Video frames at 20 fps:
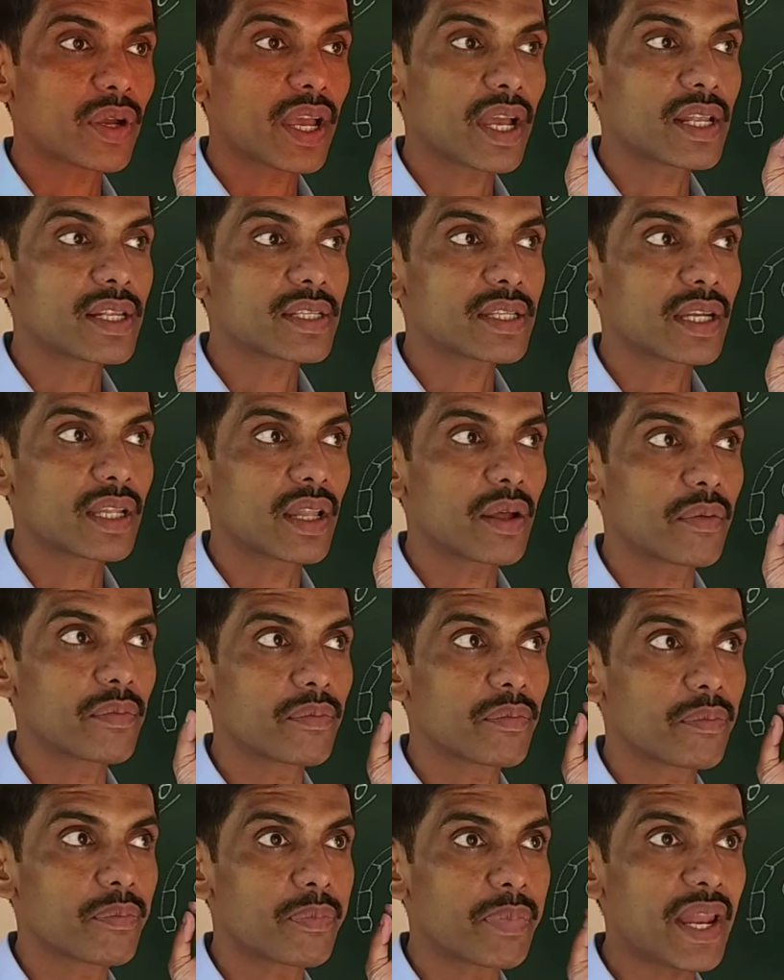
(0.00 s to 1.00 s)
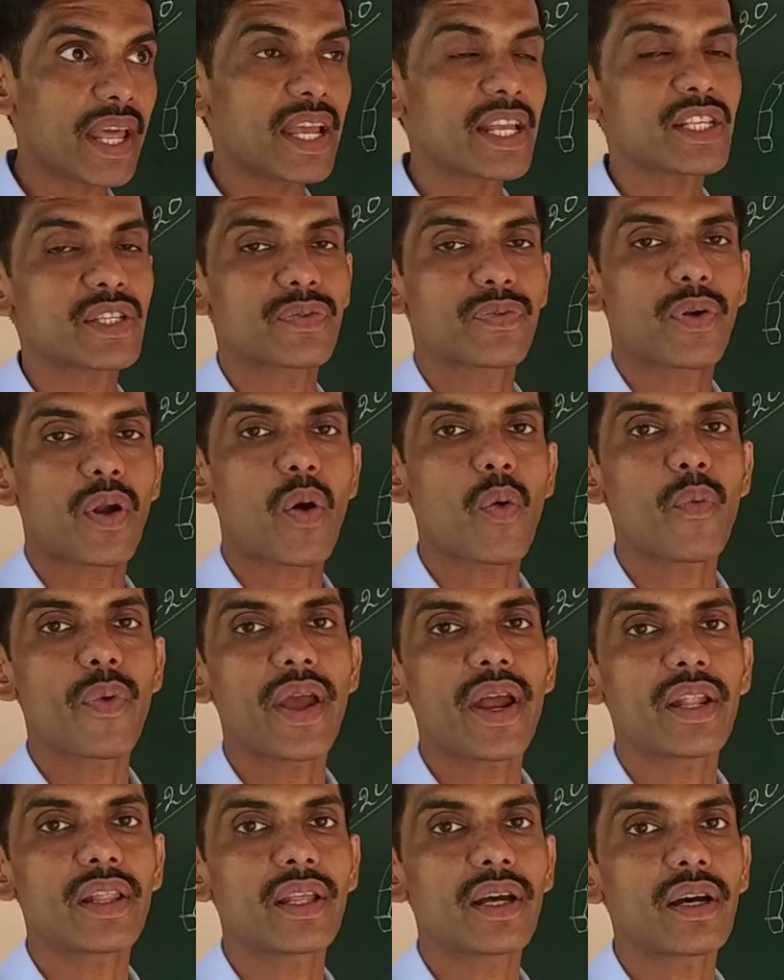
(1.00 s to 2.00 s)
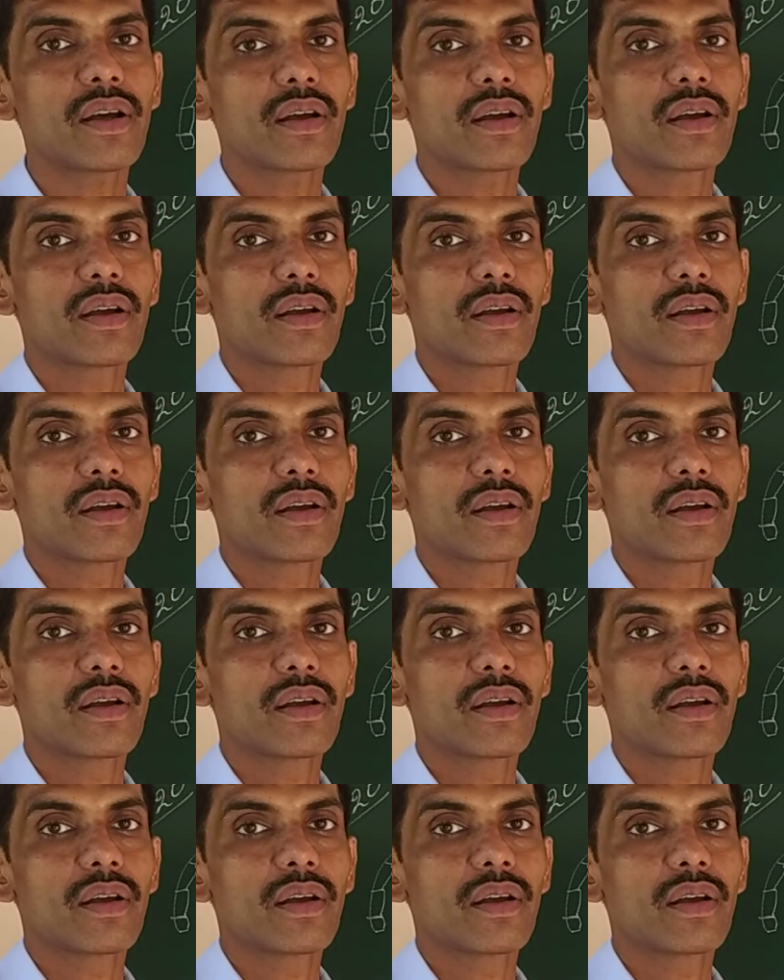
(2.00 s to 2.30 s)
can say the place from where the,